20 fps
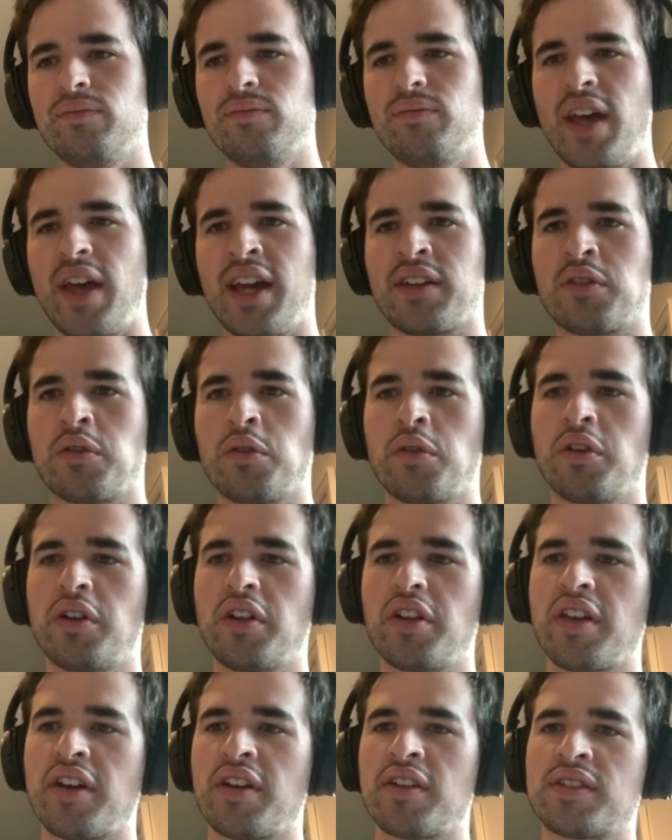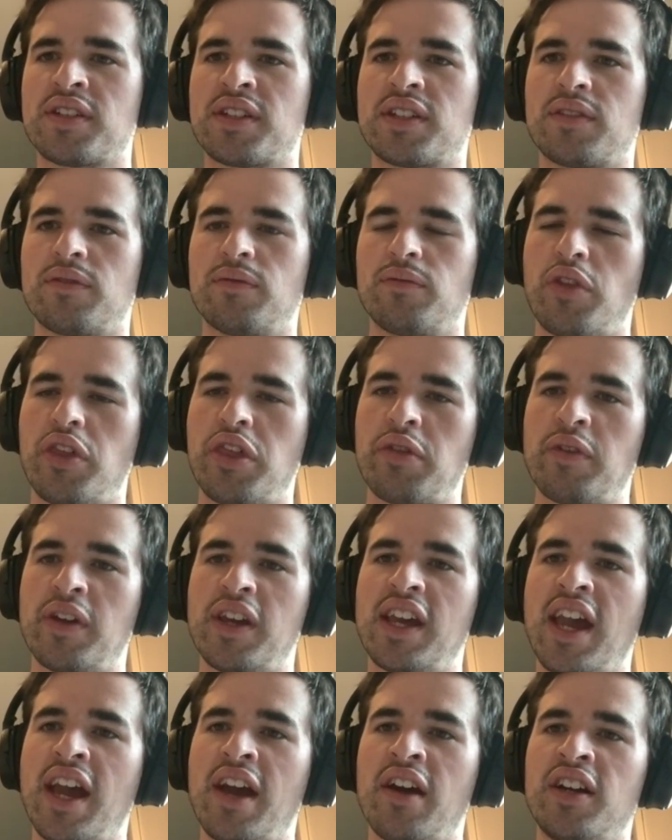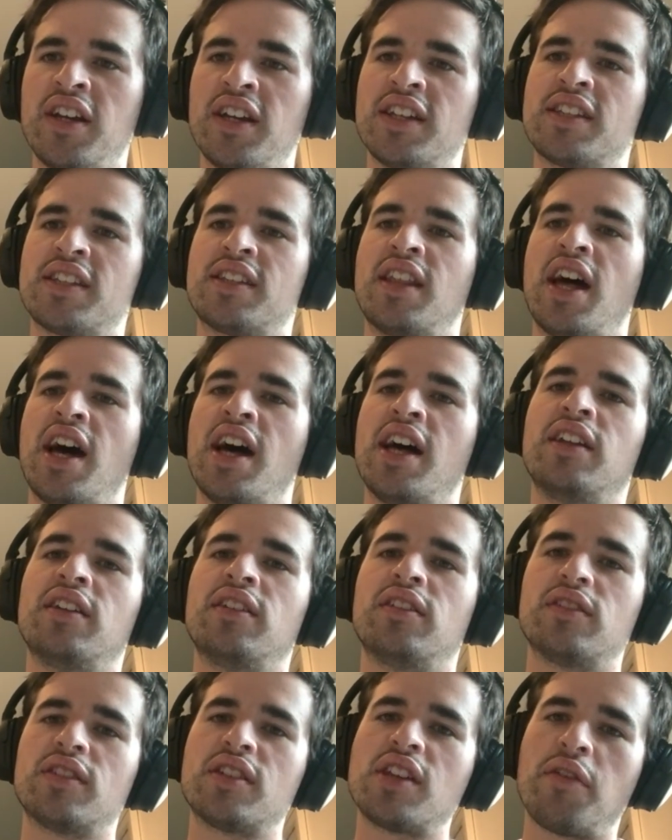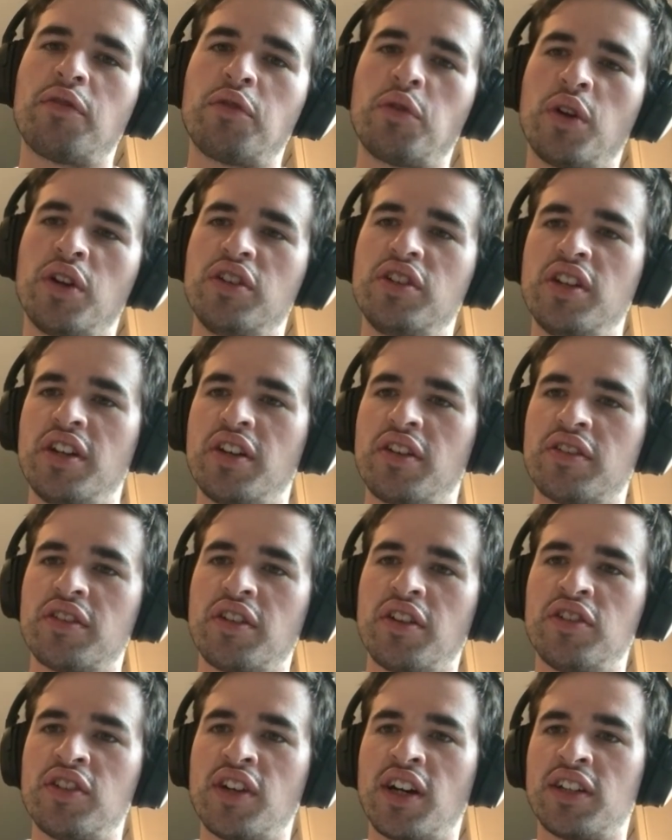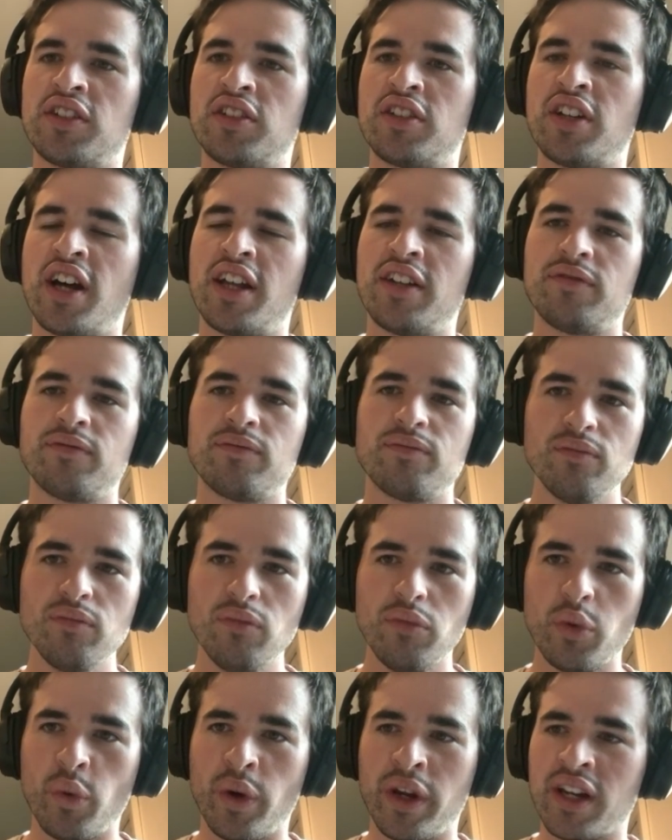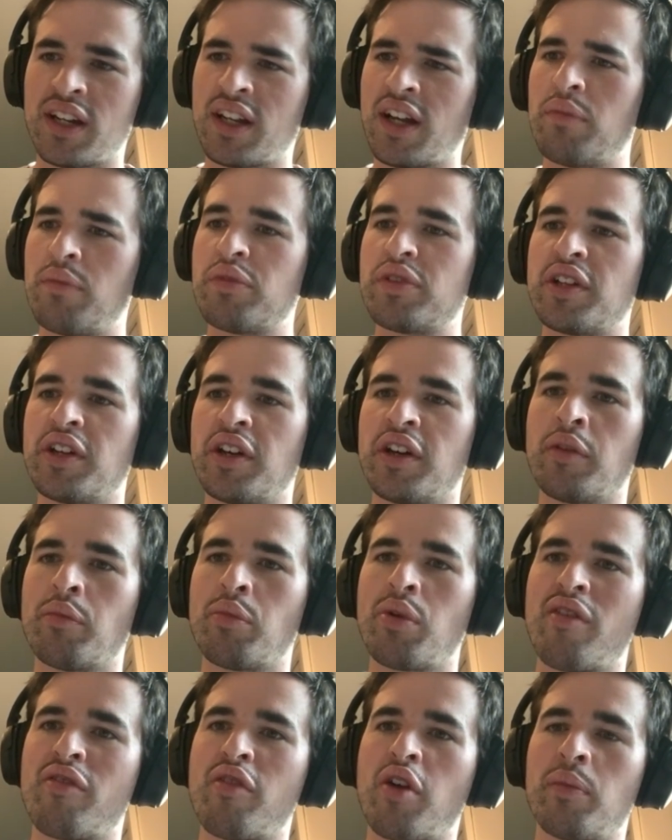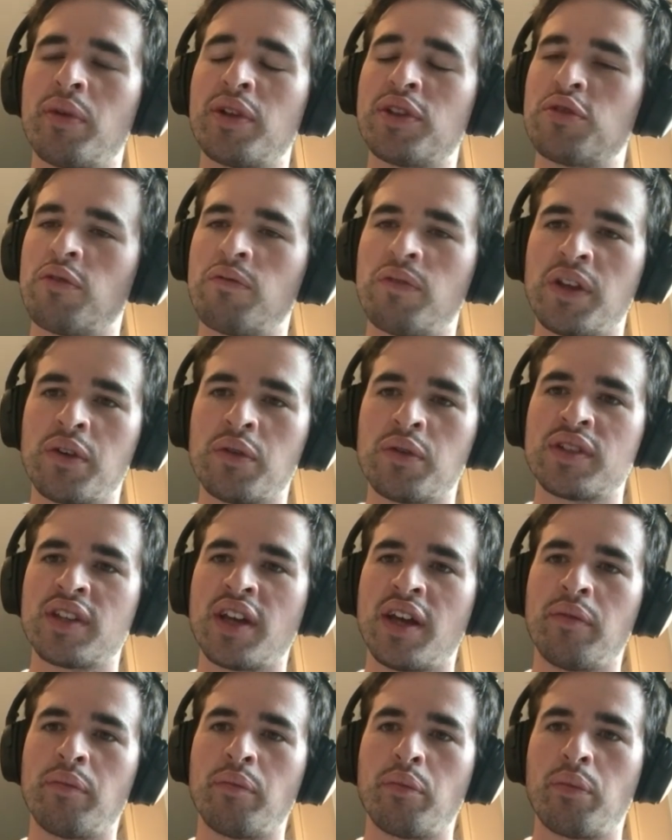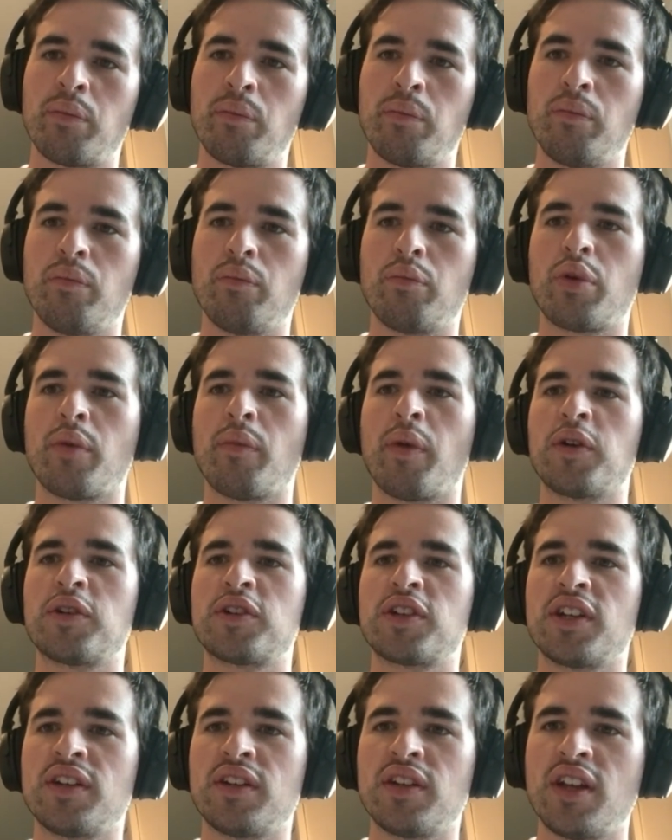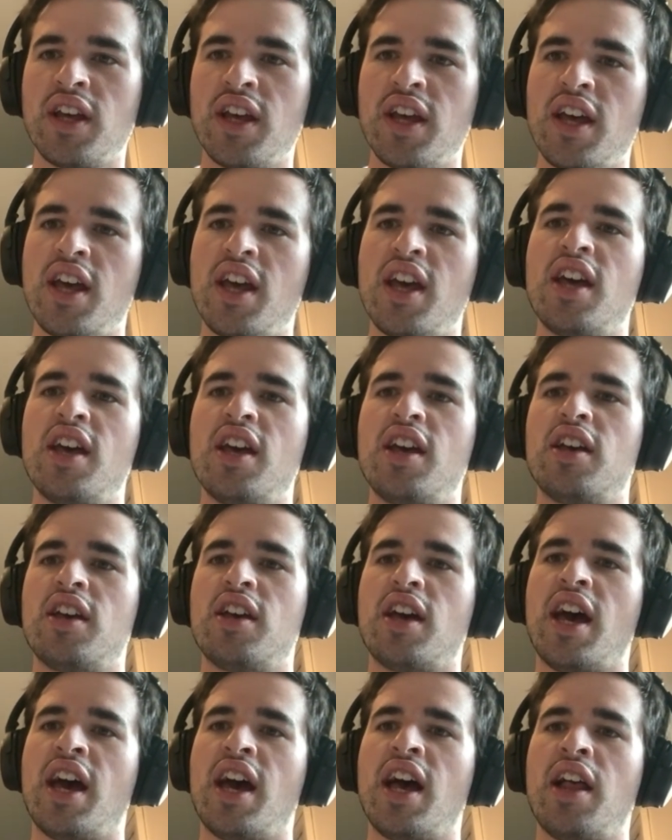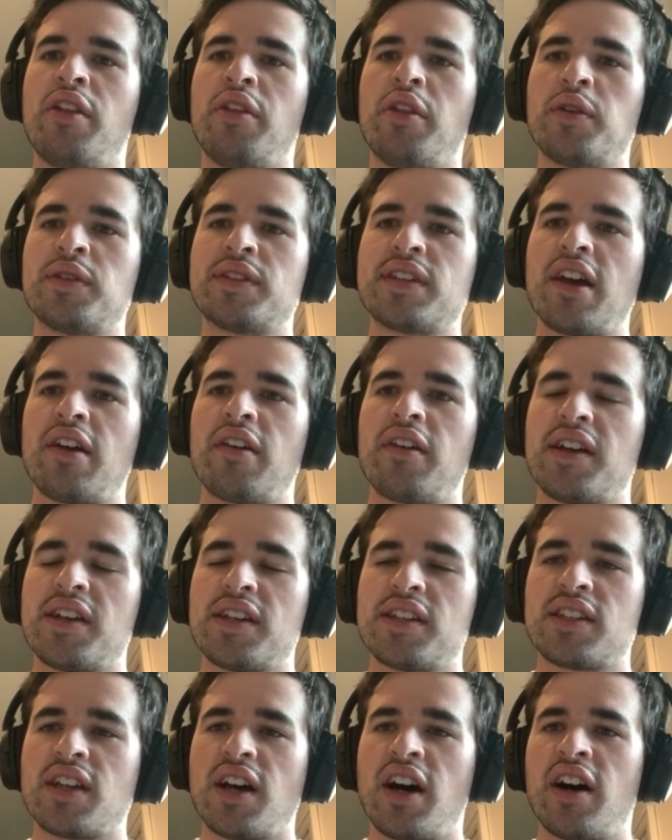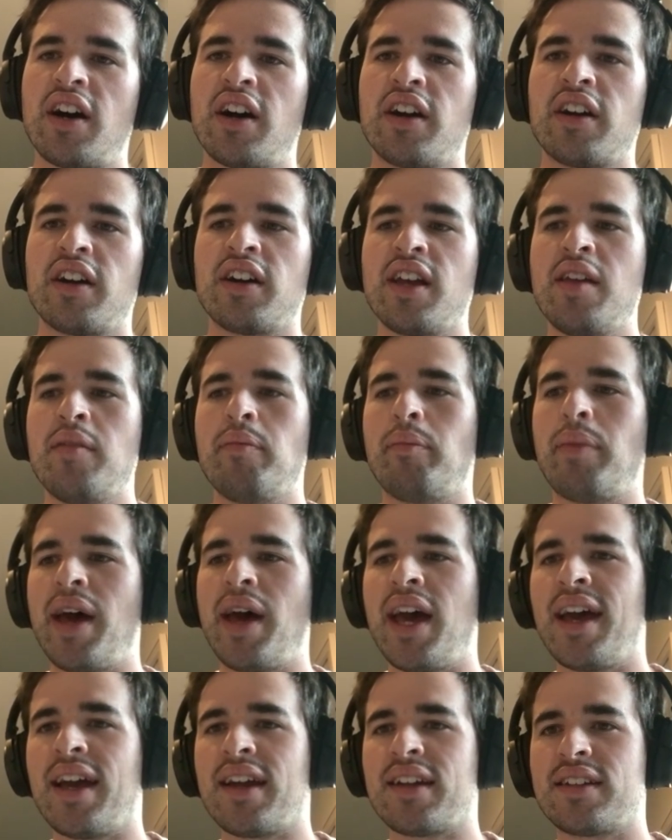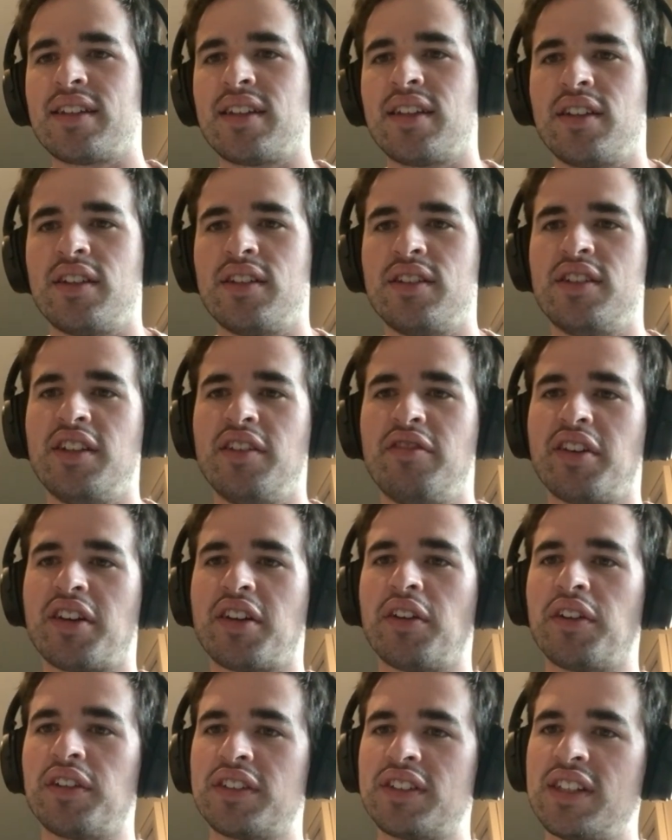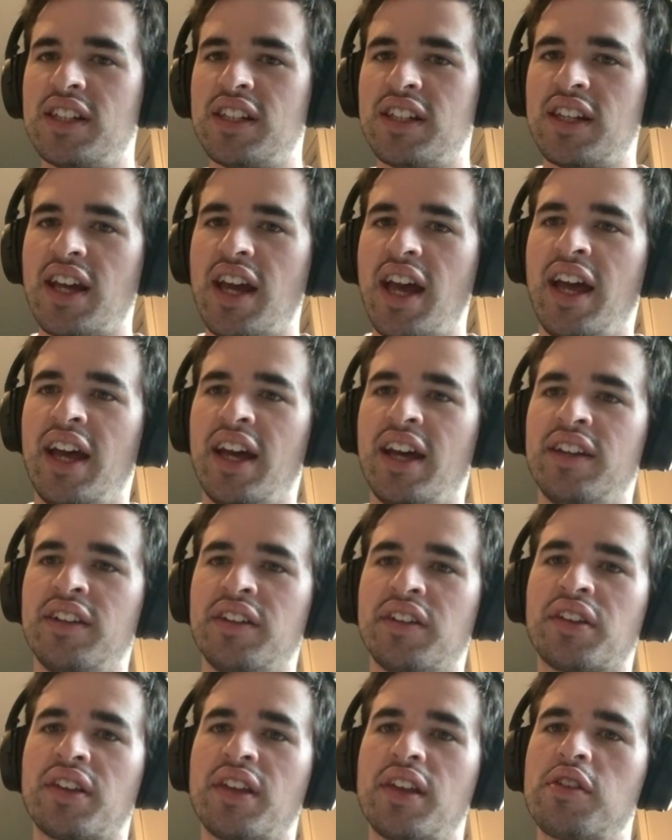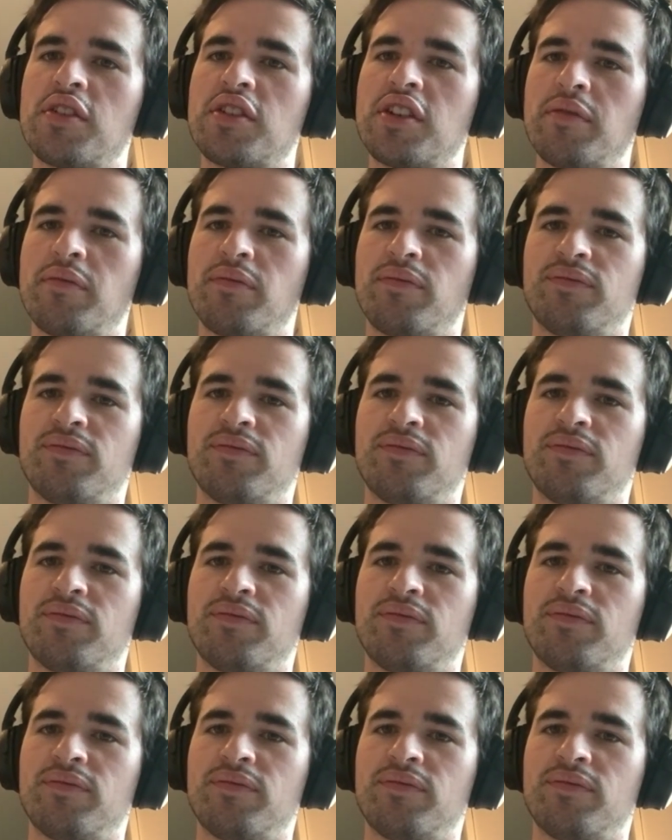at Google, there's three areas that software engineers are judged on when it comes to performance reviews and promotion. And those areas are impact, difficulty, and leadership.